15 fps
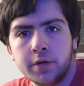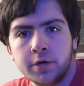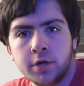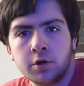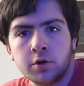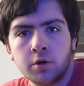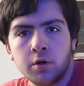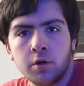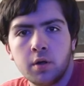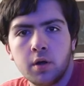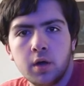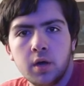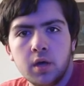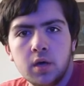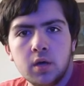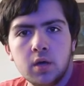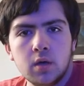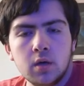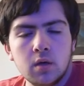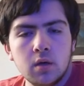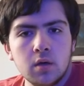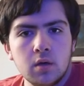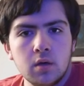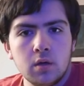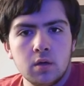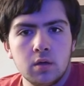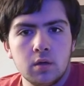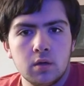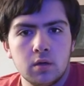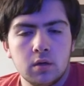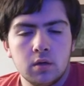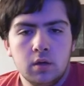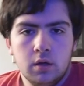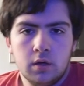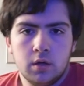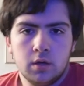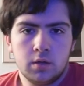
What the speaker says: not at all. Where